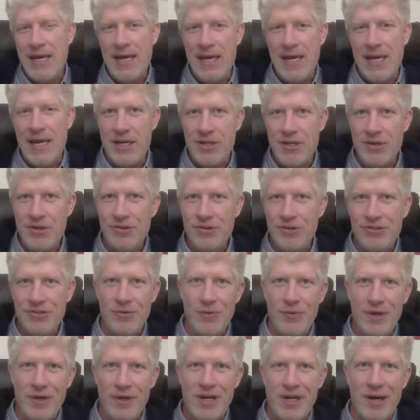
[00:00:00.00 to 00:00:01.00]
and
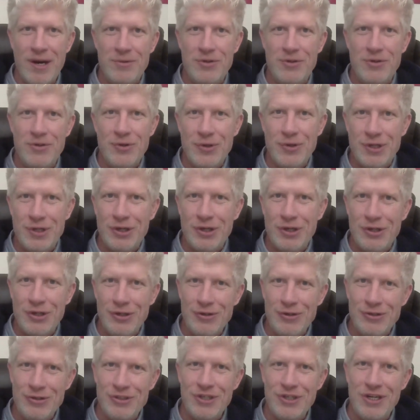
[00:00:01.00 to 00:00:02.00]
usually we come to a
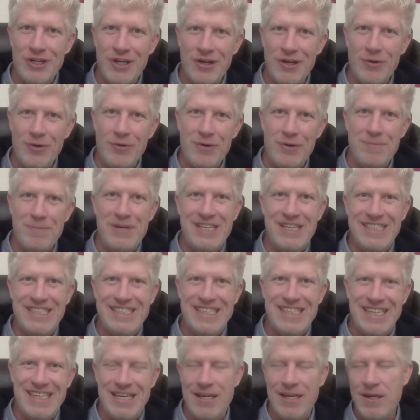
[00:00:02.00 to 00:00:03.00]
conclusion, and it would be
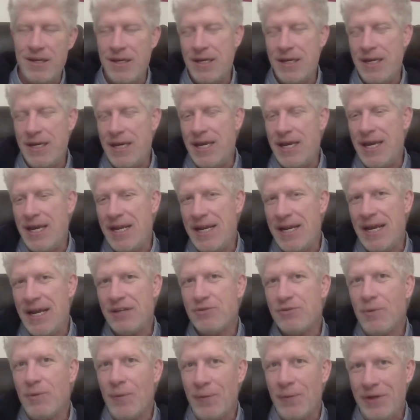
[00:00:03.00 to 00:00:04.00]
Z, and
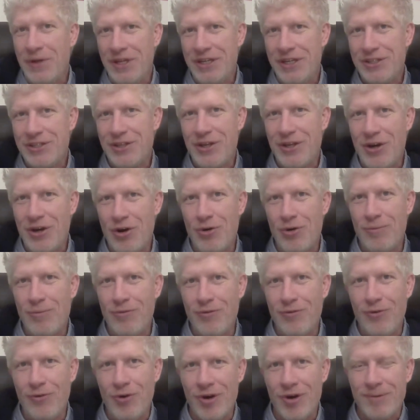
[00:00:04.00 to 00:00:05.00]
that's what we list the home
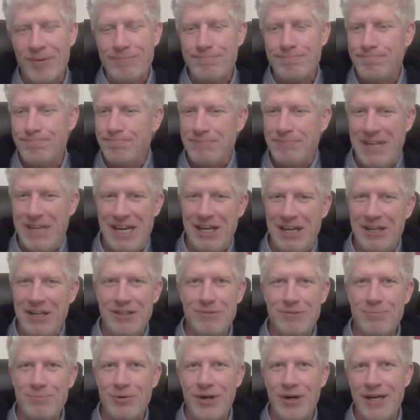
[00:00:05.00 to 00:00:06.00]
for. That
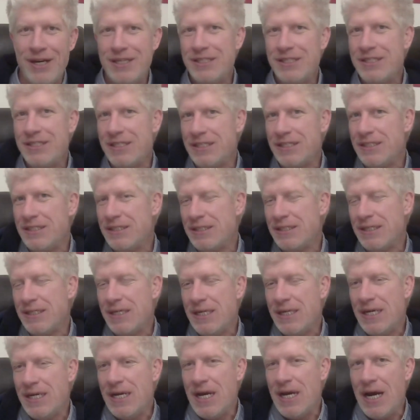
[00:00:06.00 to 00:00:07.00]
list price is
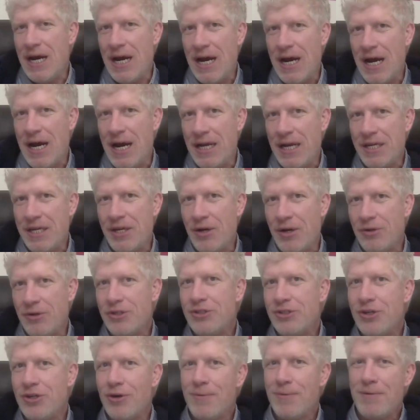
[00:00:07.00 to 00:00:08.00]

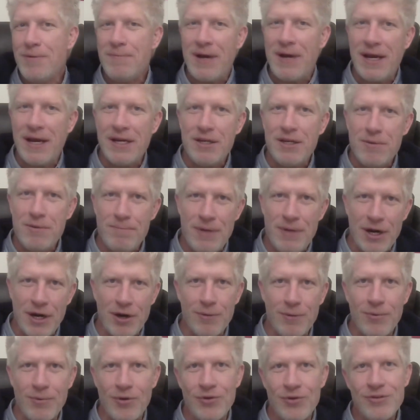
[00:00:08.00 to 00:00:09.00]
determined by
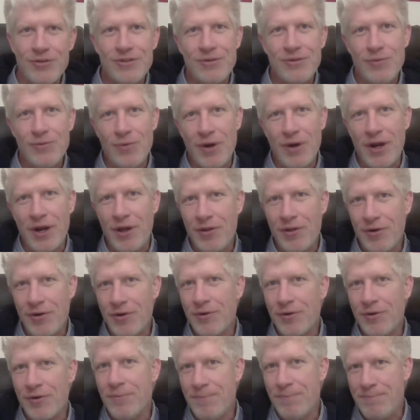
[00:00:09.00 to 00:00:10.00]
comparables and what
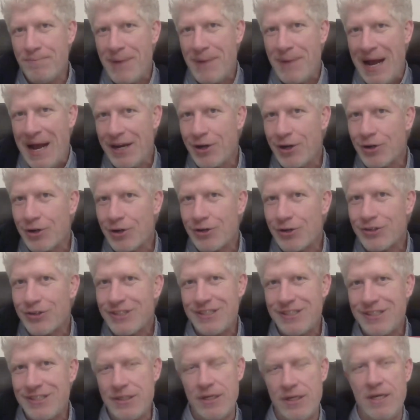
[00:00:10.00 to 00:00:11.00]
other
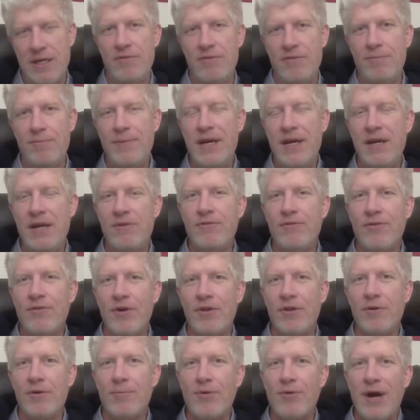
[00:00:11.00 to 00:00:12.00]
buyers have paid for
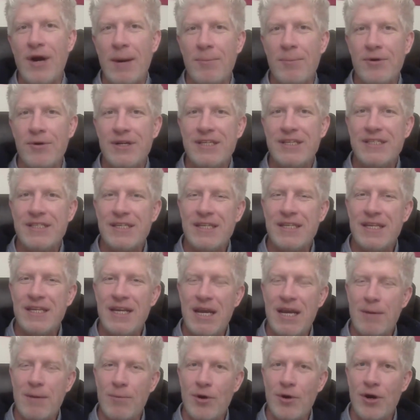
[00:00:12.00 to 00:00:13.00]
other properties in the
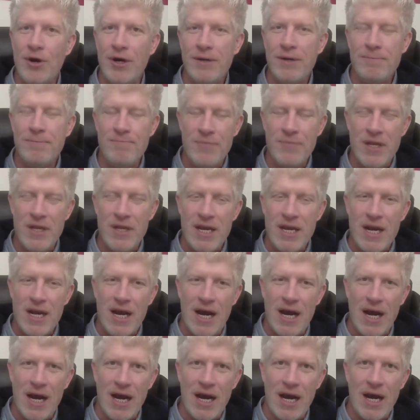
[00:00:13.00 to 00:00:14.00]
neighborhood,
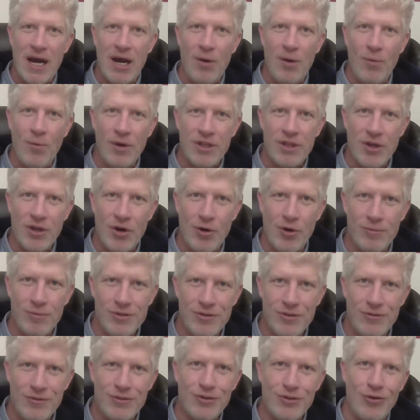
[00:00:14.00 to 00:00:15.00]
what the homes
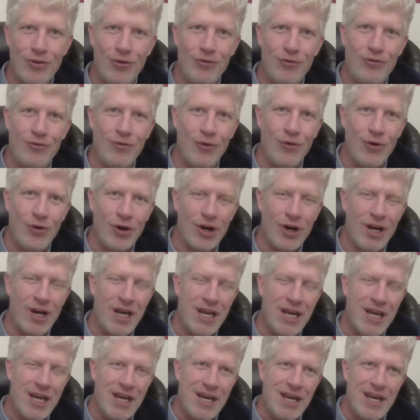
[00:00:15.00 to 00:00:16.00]
have sold
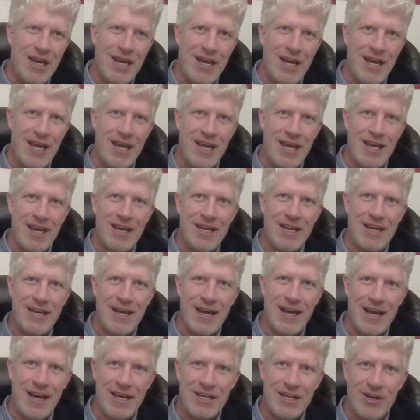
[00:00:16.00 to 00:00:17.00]
for, and
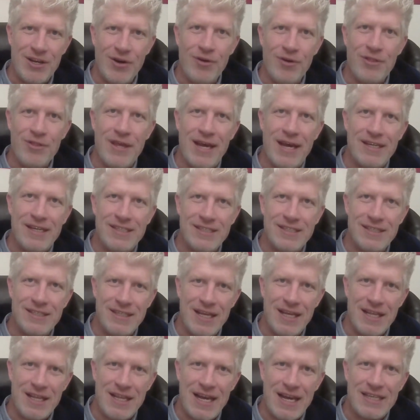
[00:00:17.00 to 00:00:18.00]

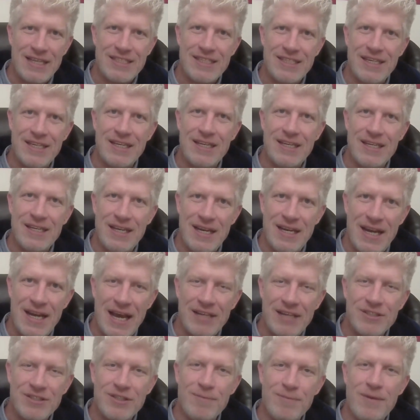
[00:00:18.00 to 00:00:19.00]
that's an
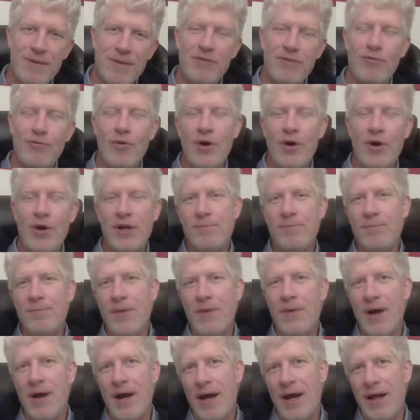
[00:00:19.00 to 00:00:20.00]
estimate of what
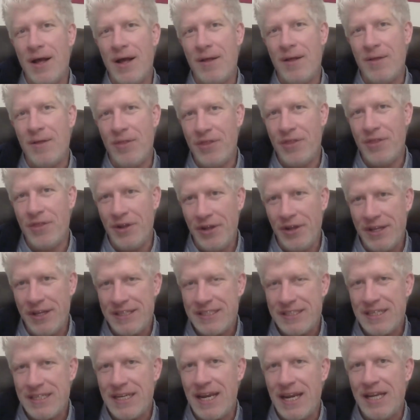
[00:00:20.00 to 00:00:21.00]
the
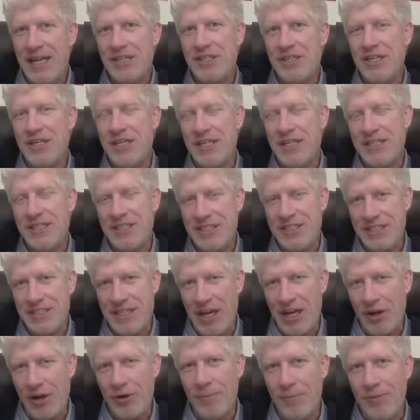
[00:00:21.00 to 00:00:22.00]
listing agent and the
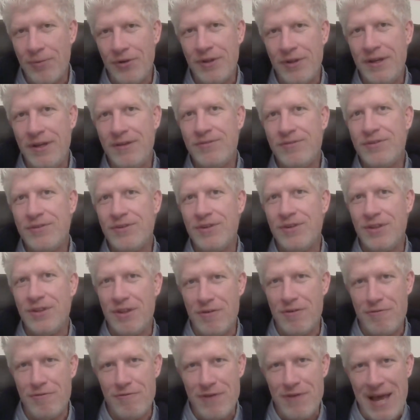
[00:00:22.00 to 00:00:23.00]
seller believes
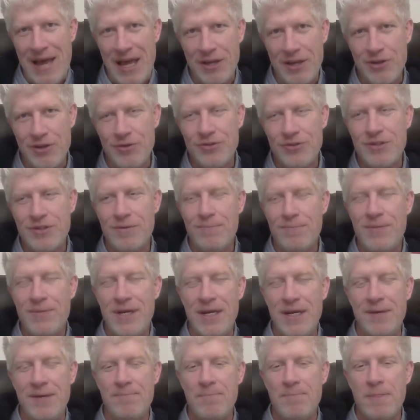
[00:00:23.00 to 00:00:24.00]
the value to
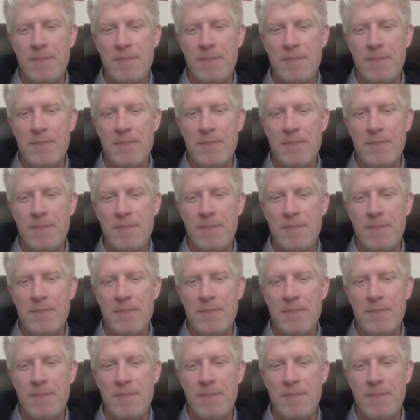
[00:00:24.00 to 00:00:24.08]
be.